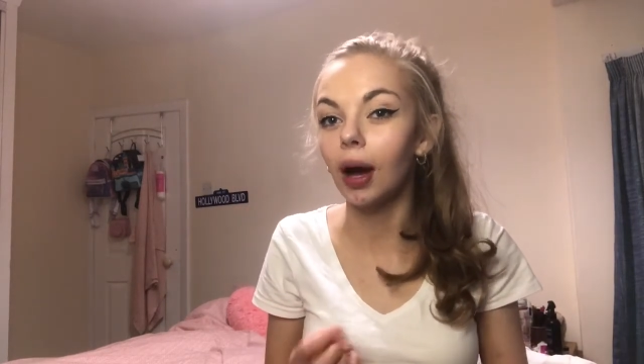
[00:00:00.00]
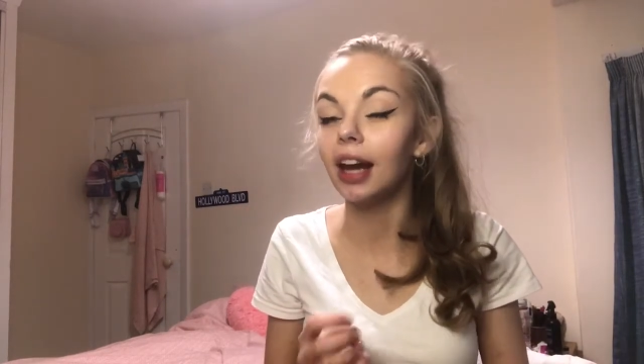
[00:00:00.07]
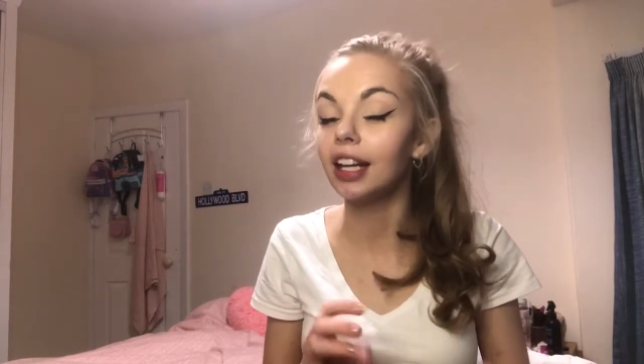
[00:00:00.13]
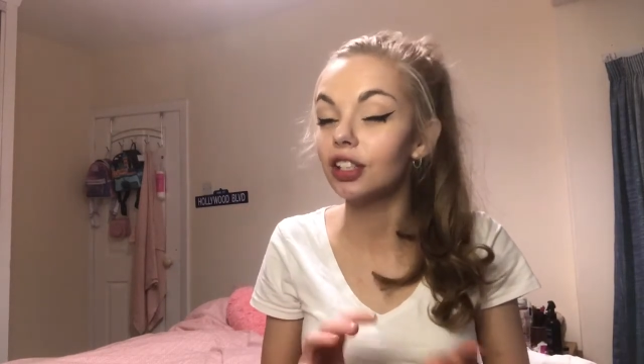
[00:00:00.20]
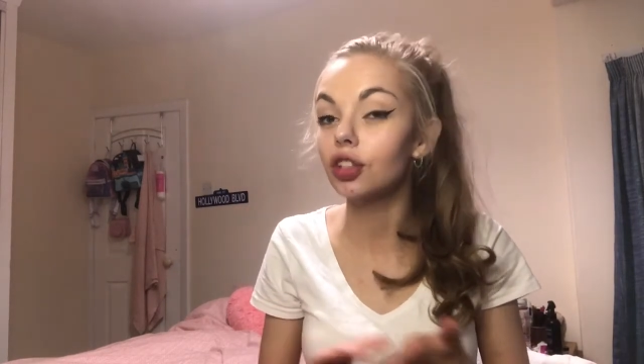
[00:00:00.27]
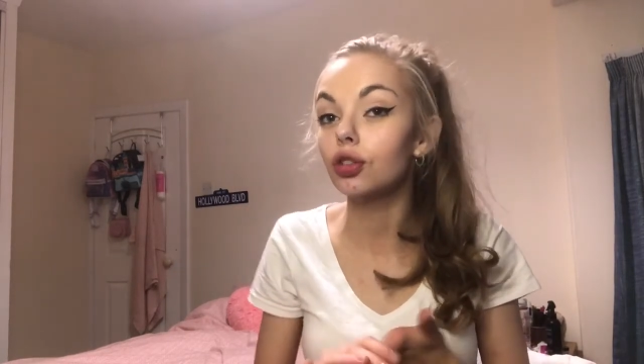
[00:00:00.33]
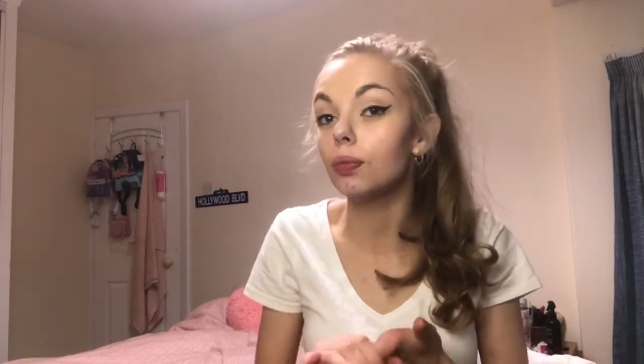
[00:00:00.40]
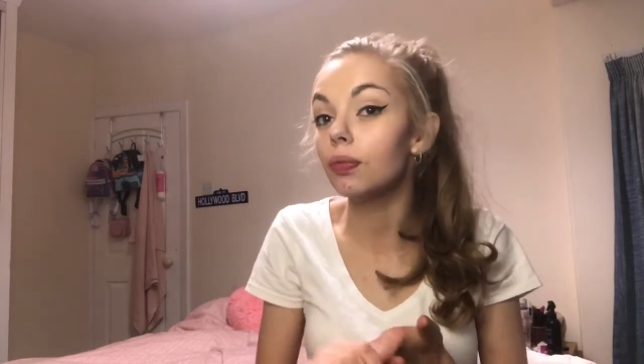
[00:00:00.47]
and
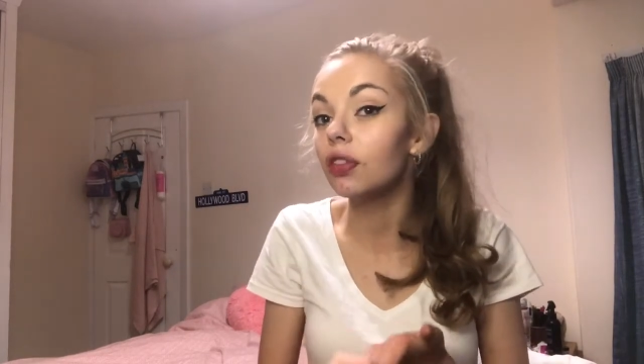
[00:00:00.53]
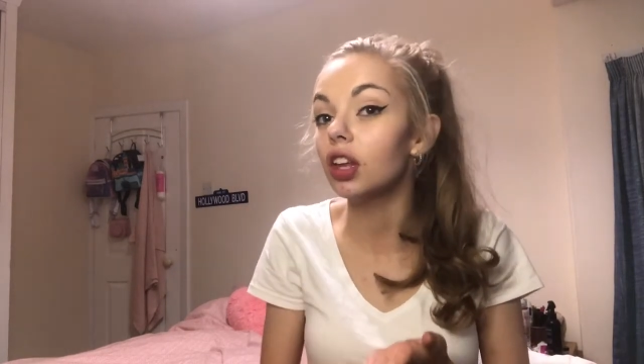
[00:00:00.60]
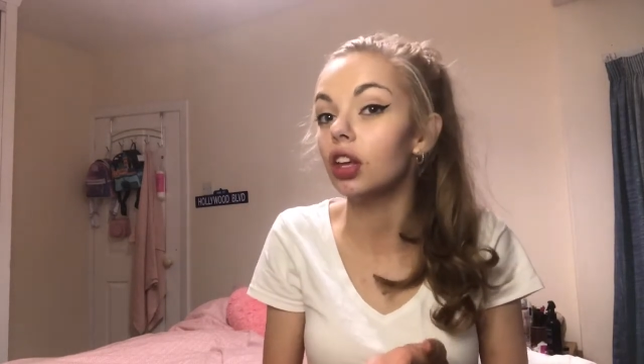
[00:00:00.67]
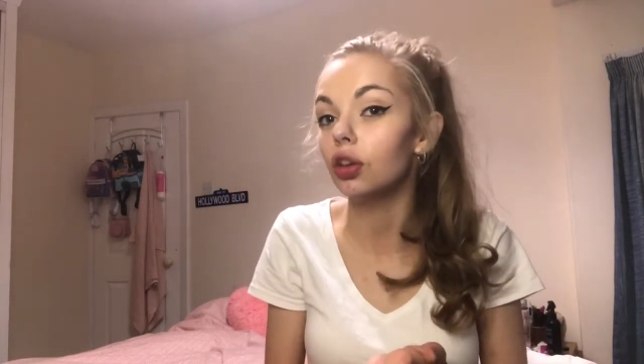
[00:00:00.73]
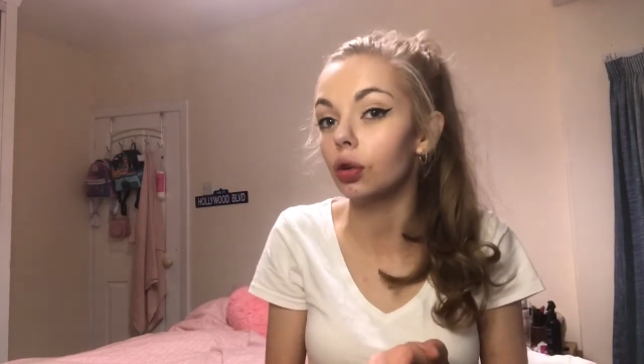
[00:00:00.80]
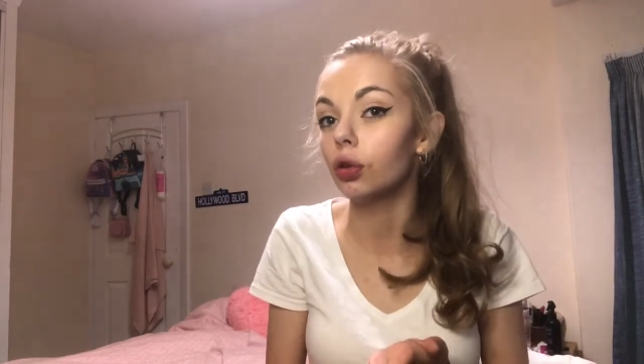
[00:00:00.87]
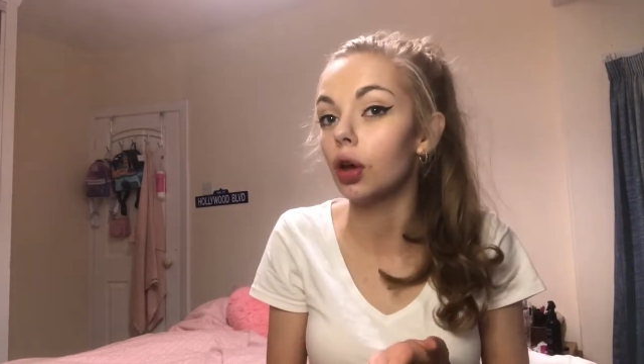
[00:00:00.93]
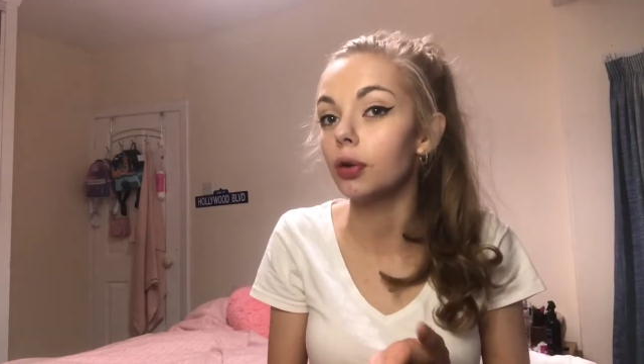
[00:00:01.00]
it's something
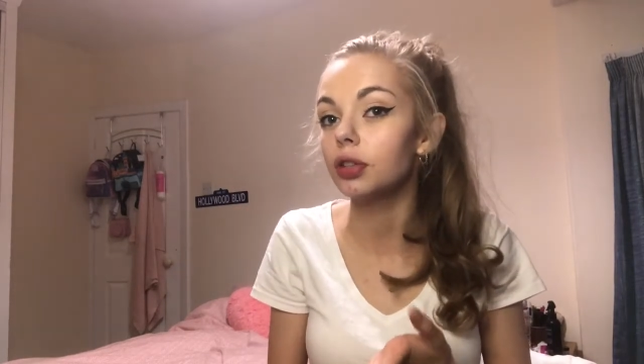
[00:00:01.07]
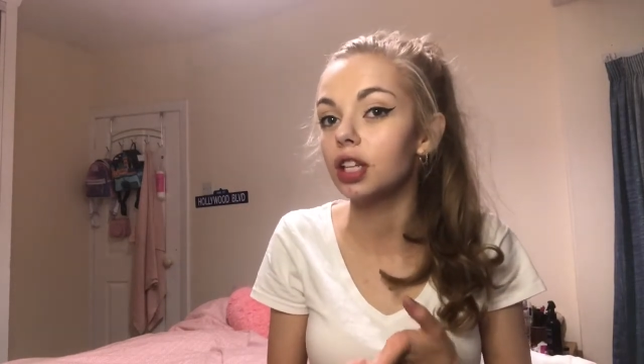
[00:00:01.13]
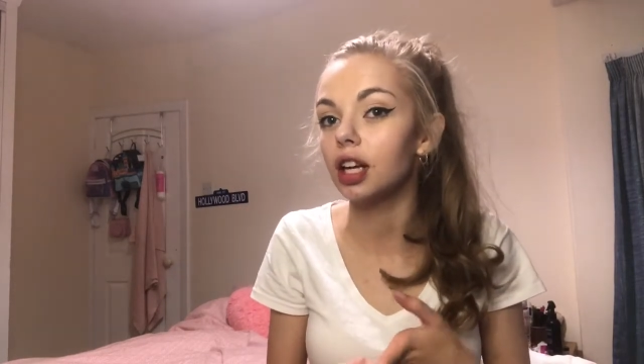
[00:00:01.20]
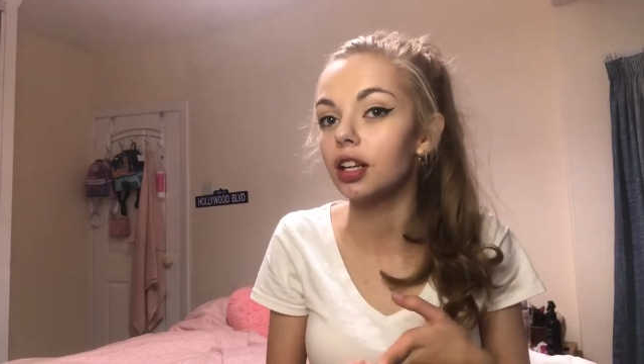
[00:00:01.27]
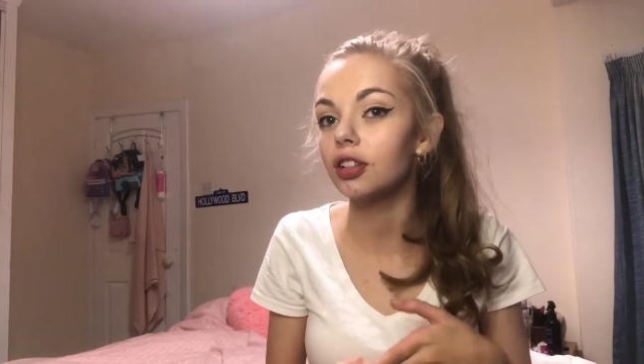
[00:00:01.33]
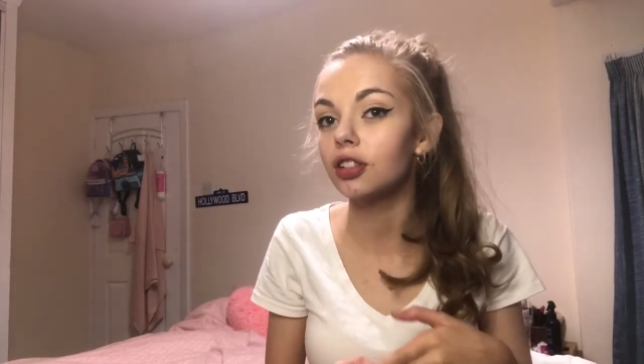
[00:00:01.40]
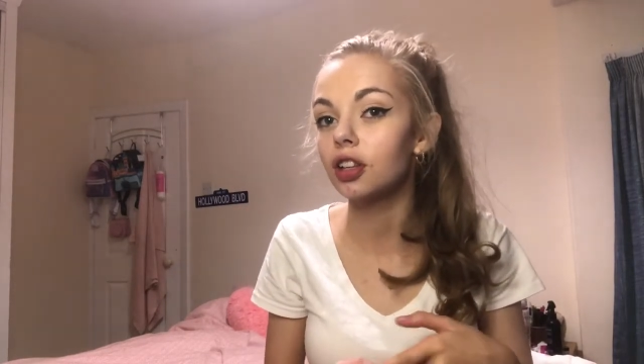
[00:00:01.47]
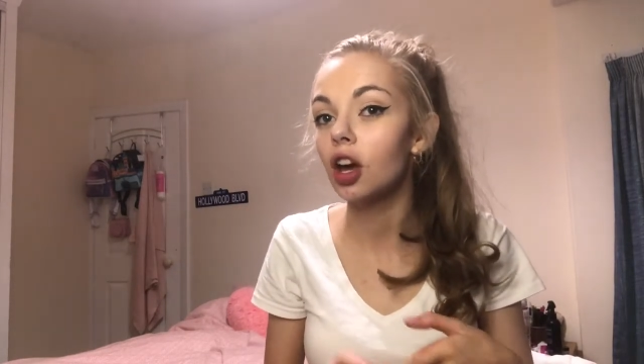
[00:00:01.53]
you'll
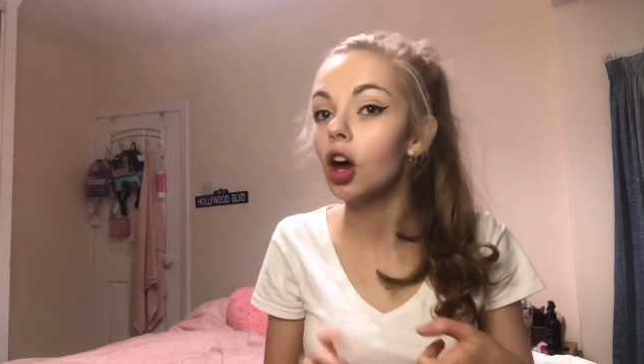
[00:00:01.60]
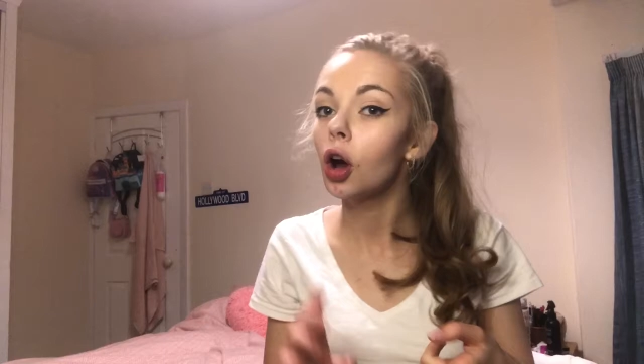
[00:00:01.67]
notice,